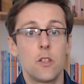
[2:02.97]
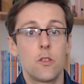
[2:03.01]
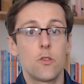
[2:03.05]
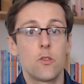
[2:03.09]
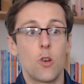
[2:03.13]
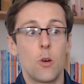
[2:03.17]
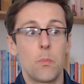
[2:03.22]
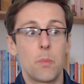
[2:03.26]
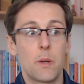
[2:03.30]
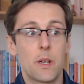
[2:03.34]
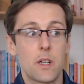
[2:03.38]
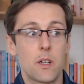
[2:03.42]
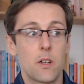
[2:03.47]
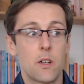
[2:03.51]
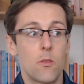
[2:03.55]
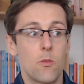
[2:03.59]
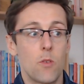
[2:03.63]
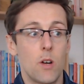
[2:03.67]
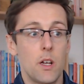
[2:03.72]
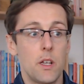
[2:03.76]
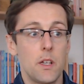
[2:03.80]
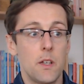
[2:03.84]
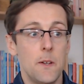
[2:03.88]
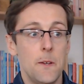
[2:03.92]
topic,
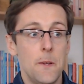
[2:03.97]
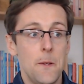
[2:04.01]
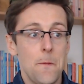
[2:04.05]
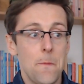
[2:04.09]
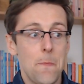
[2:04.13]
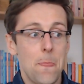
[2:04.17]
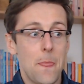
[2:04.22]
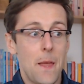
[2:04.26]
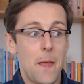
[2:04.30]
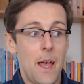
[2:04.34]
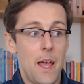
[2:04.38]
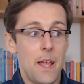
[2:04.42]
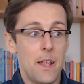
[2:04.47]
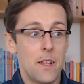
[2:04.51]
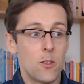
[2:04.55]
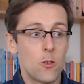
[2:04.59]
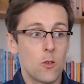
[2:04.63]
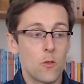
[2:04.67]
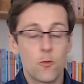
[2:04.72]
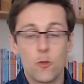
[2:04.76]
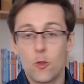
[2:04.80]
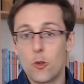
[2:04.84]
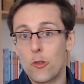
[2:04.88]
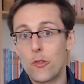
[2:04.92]
right? And
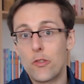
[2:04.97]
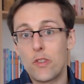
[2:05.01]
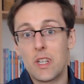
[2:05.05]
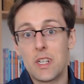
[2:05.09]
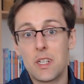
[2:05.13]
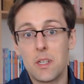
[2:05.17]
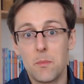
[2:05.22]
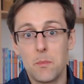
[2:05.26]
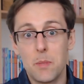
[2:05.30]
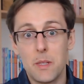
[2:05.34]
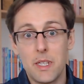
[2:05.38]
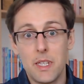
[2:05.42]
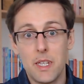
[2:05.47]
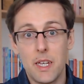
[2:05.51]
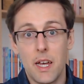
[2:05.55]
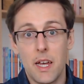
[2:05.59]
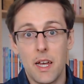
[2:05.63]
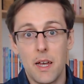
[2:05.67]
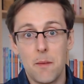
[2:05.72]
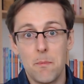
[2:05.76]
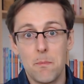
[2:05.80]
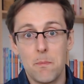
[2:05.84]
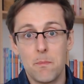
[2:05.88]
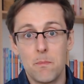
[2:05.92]
of course, there can be
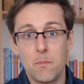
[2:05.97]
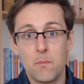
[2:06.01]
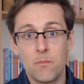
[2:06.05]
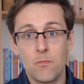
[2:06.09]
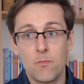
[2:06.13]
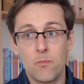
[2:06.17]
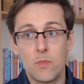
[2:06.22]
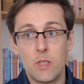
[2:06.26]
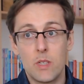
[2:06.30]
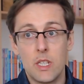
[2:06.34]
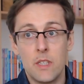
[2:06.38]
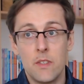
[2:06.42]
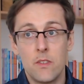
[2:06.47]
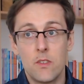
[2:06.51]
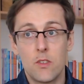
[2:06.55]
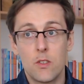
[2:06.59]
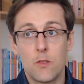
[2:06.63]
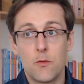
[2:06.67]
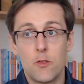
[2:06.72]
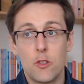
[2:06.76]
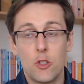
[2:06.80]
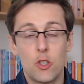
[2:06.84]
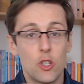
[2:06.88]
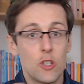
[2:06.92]
um,
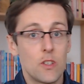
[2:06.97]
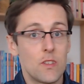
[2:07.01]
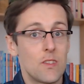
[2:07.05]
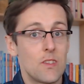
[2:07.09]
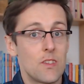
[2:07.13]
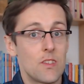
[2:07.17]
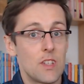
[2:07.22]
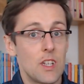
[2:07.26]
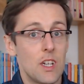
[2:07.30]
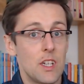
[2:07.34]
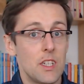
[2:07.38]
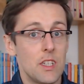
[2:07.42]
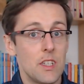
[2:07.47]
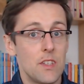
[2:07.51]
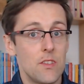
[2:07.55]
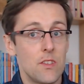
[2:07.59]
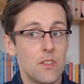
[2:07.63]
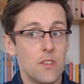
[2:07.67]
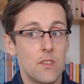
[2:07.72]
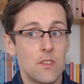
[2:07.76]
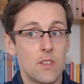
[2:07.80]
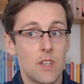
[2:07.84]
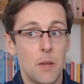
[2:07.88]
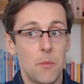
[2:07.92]
insufficient studies
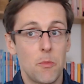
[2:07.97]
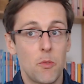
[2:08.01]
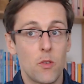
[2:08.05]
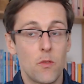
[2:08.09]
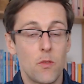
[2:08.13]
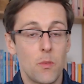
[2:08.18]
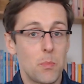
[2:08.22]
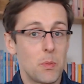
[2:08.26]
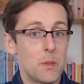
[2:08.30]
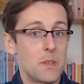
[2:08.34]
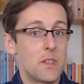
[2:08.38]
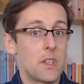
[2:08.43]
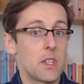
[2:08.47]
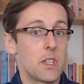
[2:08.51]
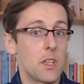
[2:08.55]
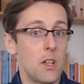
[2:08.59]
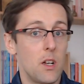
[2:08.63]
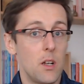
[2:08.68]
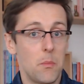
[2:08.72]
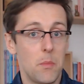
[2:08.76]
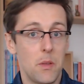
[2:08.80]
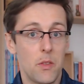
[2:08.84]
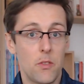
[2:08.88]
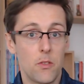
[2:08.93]
in terms of a
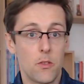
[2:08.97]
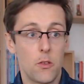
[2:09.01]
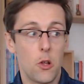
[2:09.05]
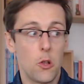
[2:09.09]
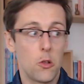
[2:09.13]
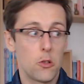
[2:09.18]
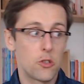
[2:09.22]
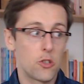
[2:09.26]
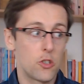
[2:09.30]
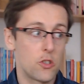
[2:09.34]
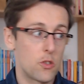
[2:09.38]
particular methodology.